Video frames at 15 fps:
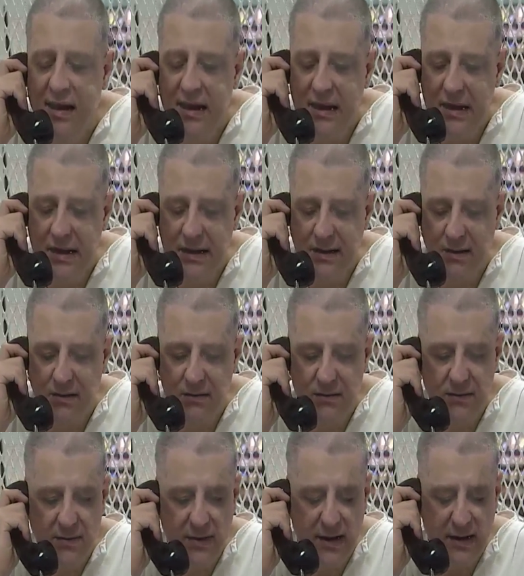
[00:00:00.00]
You know,
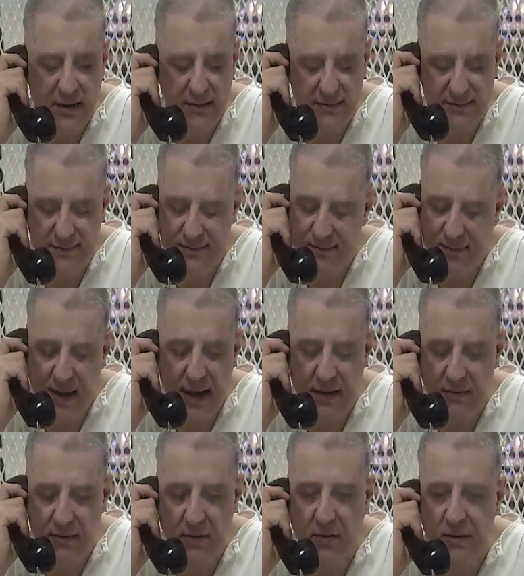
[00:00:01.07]
I
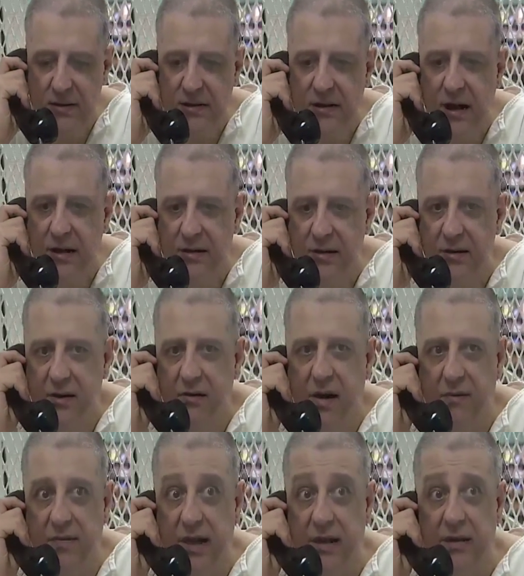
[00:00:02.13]
don't know what to say to you.
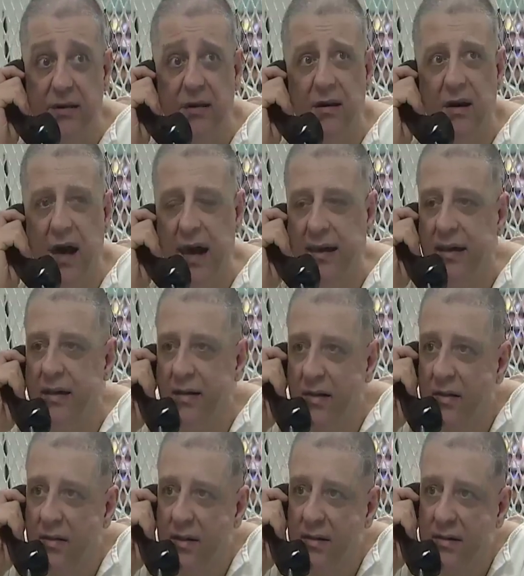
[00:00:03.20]
I mean, I didn't
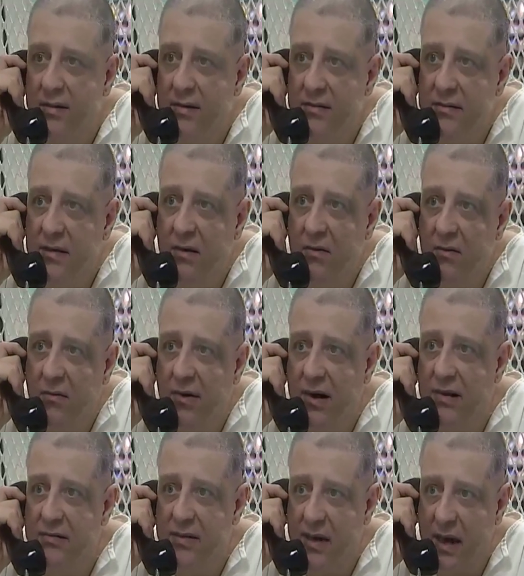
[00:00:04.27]
do it, so what
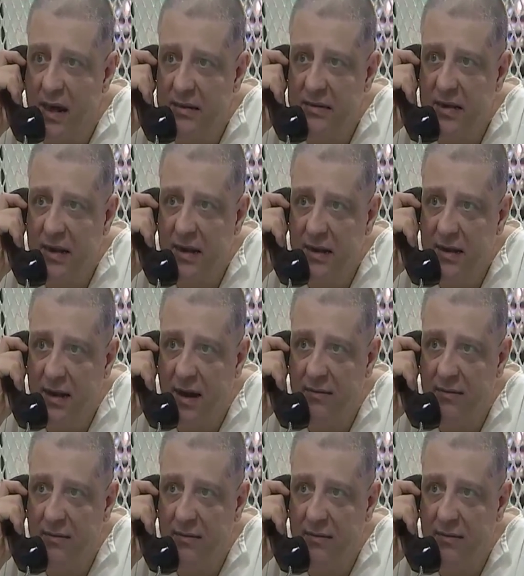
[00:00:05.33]
else can I say?